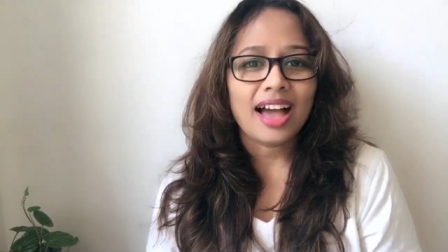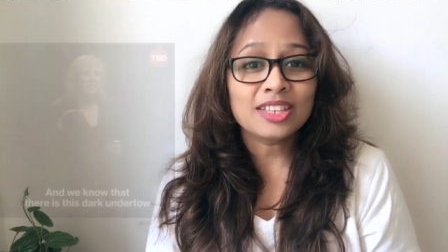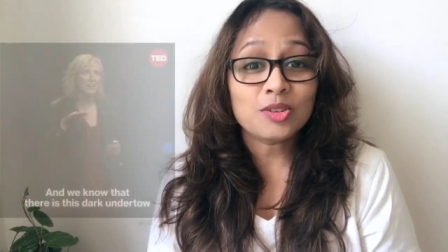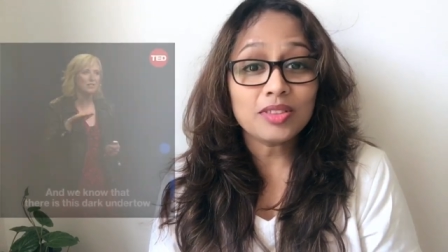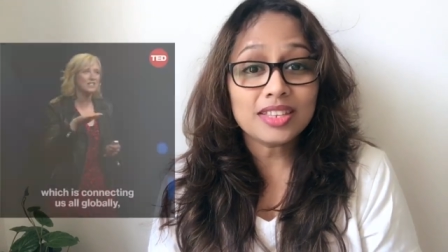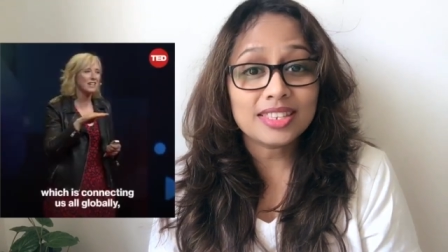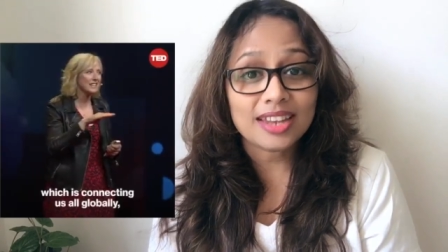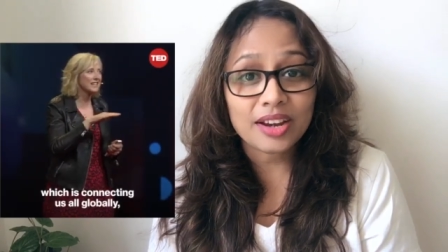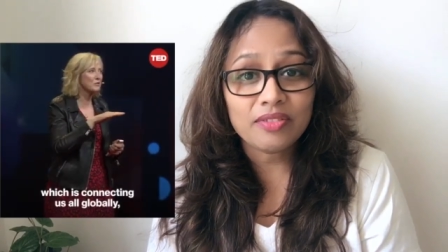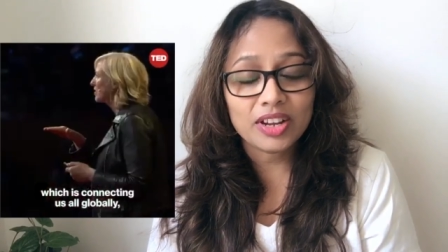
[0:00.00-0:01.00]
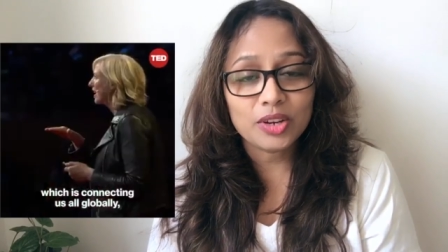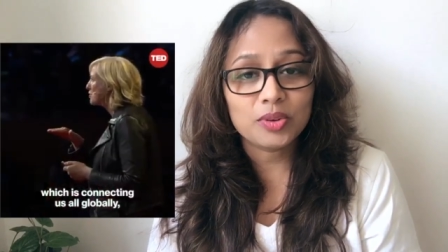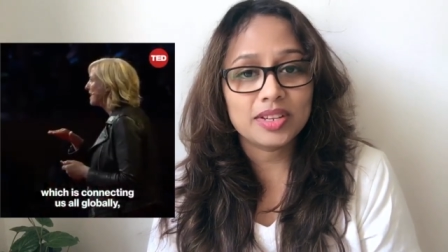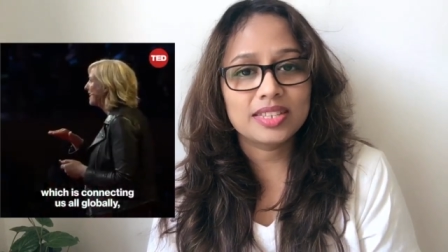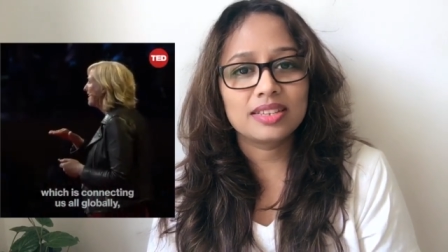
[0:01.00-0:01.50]
I saw this TED
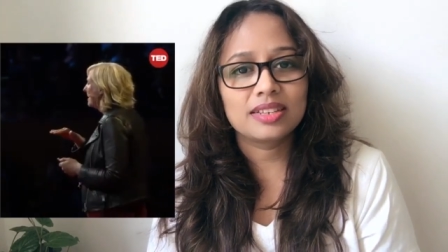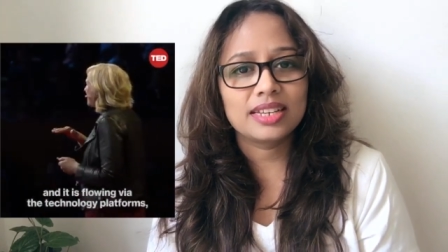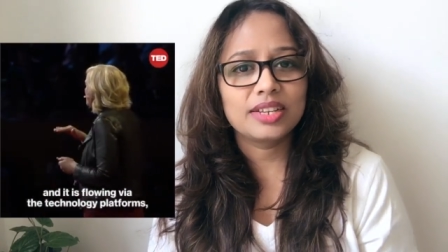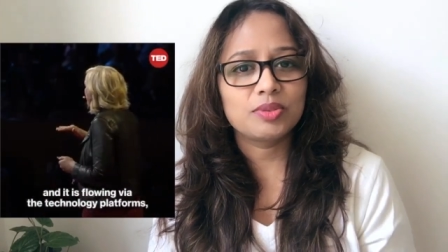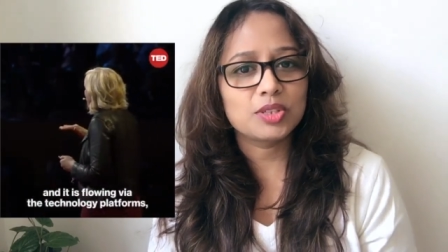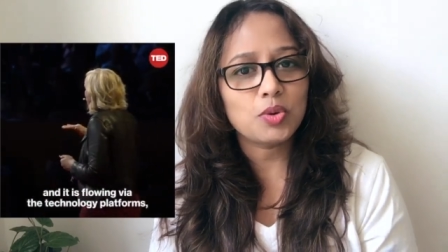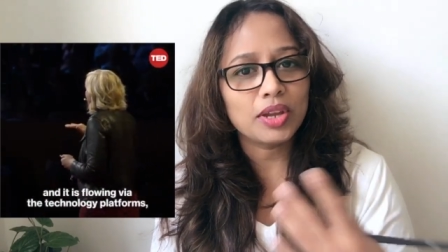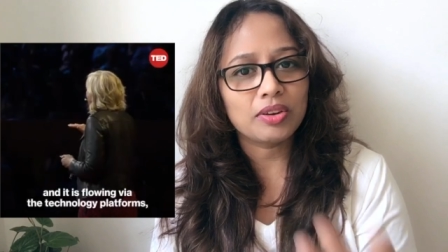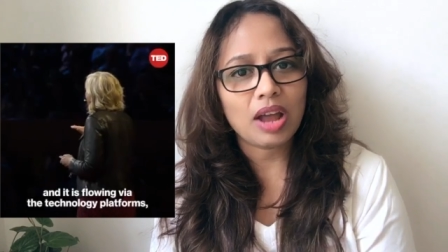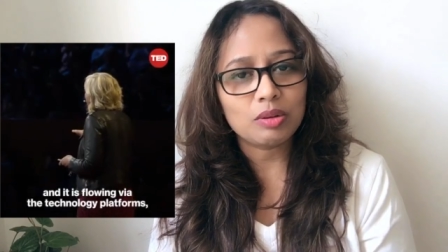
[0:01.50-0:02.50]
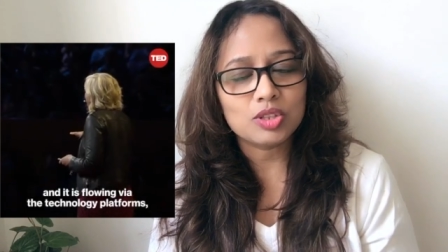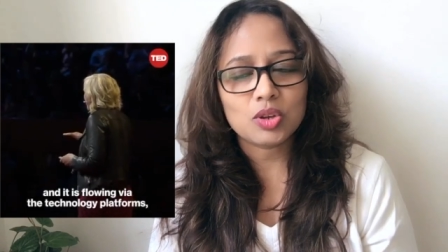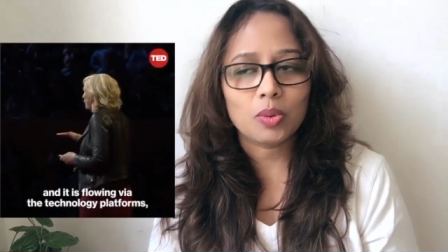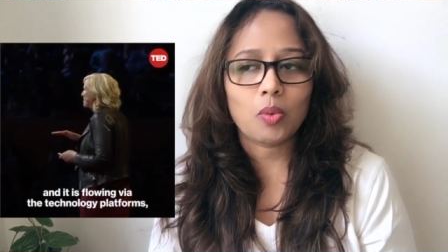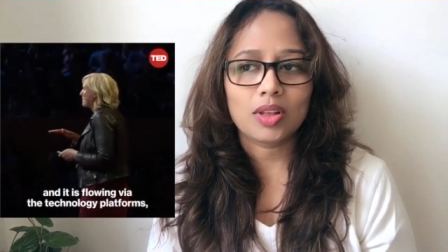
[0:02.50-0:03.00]
video recently. It was going rounds
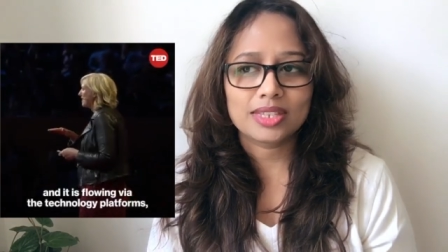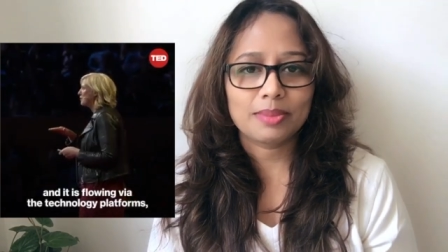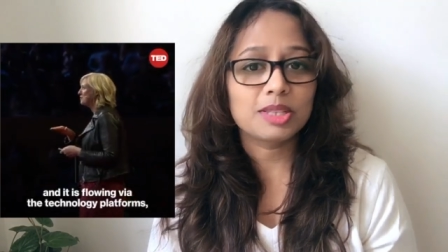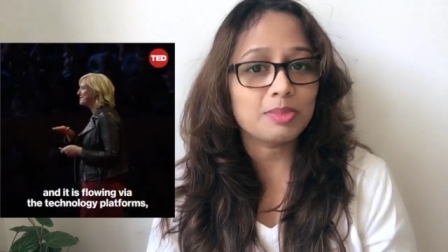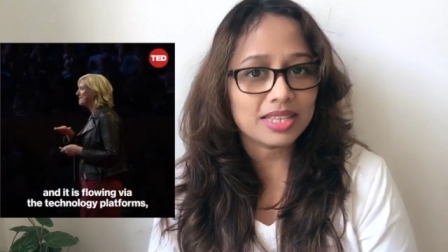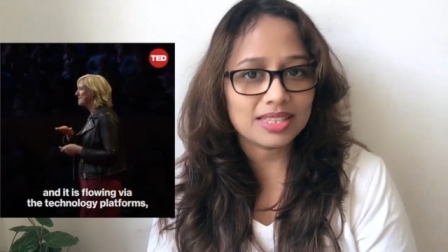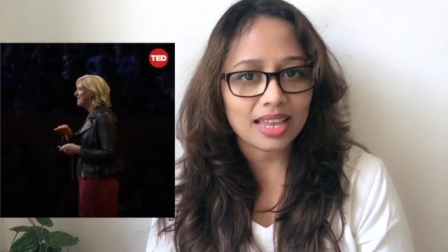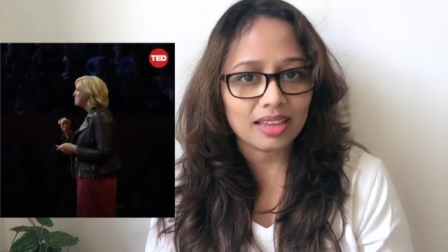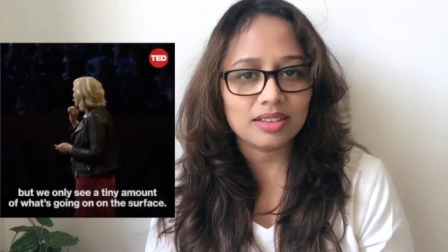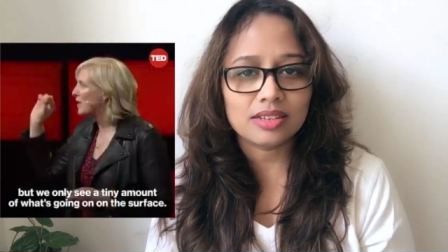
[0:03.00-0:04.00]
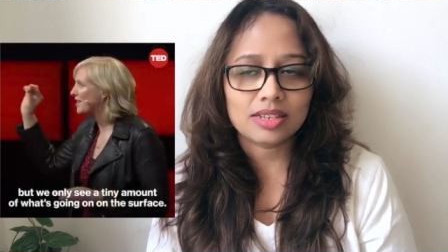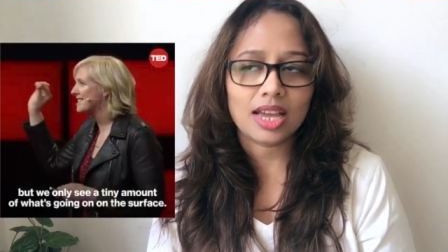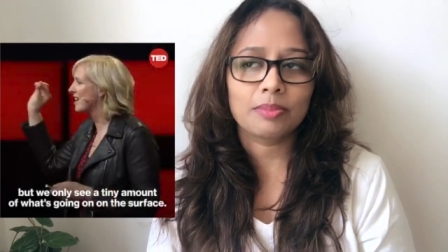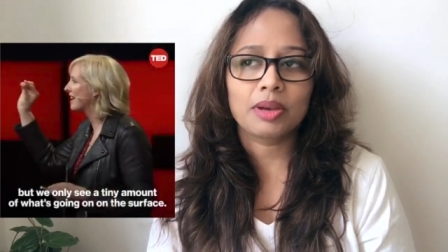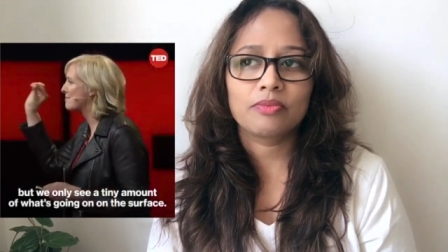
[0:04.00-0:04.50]
on WhatsApp. It's my second
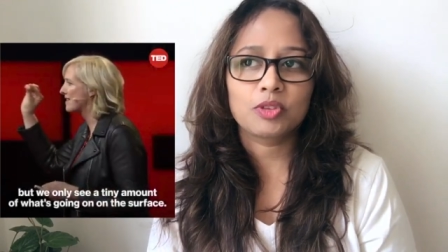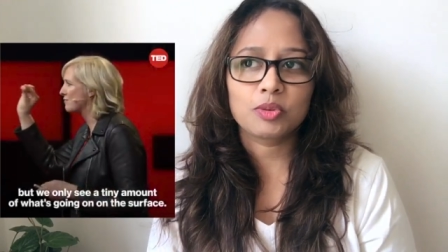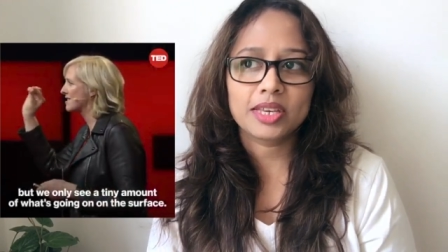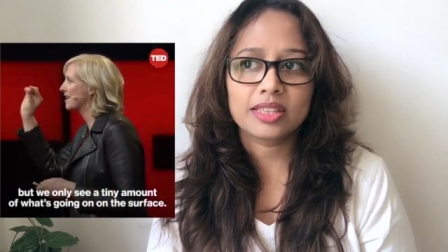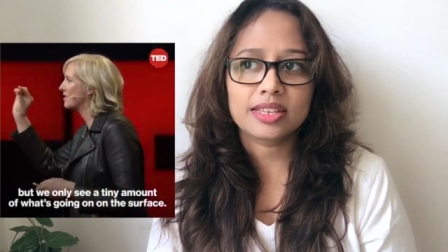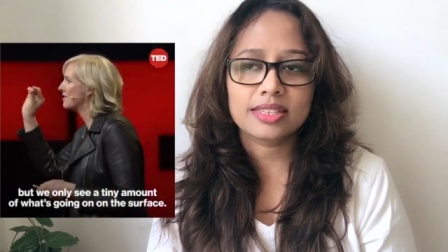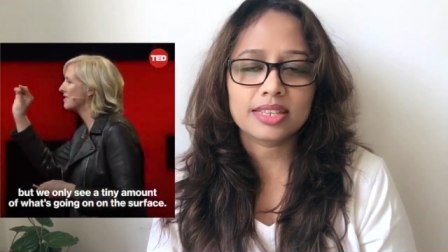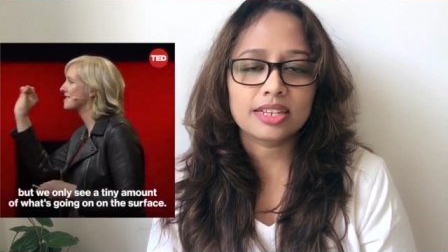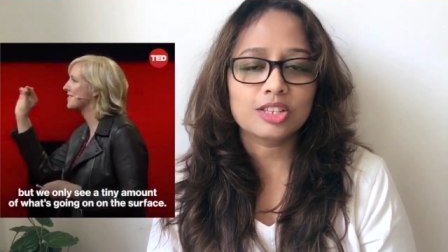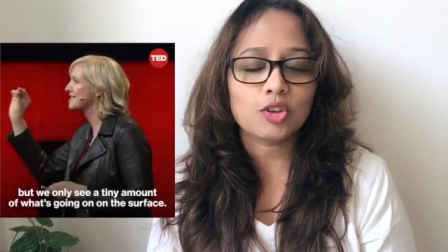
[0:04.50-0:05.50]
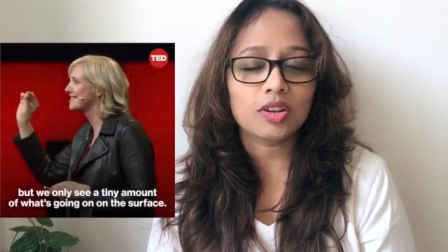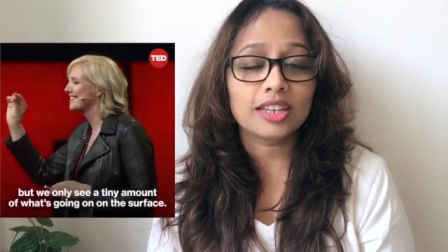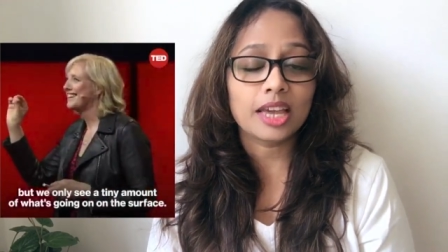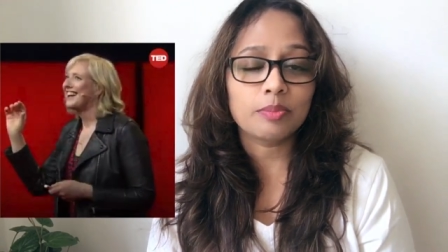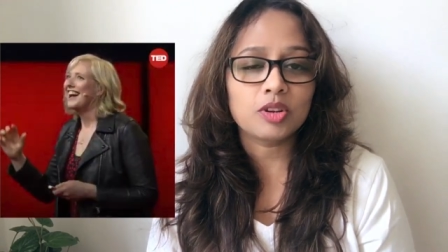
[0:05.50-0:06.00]
time I'm viewing this, and it's
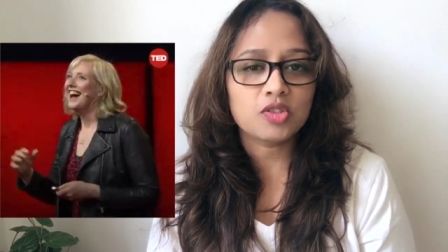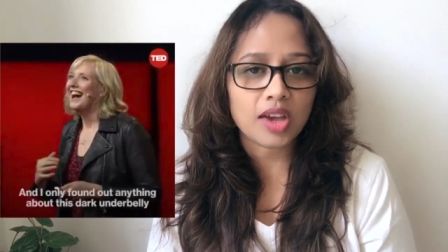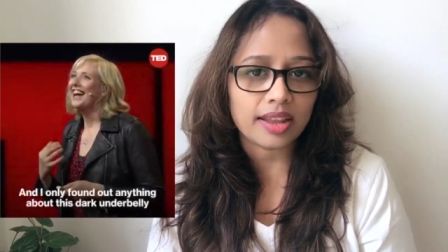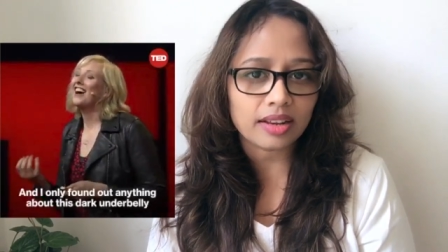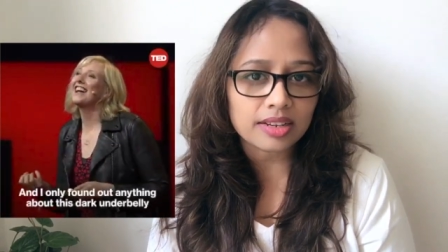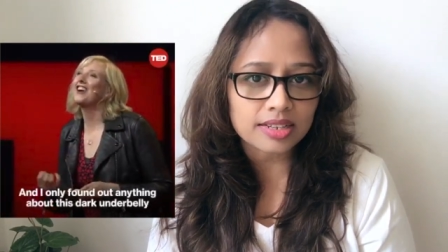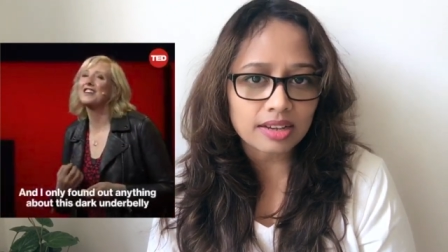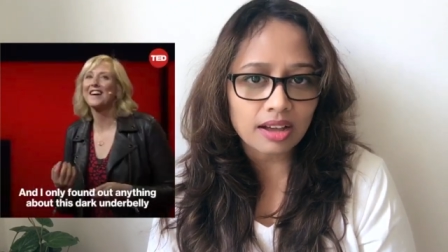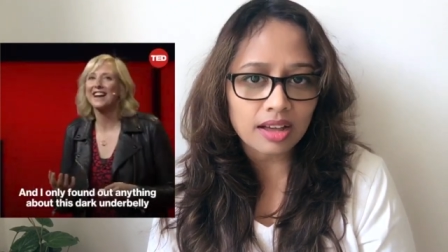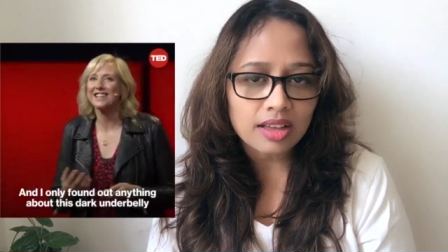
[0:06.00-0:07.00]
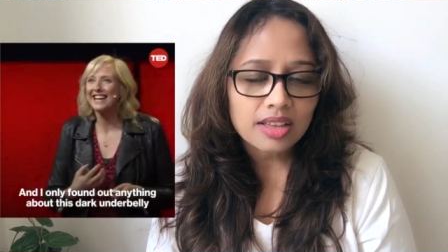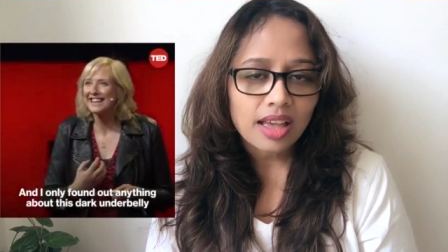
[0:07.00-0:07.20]
on Cambridge Analytica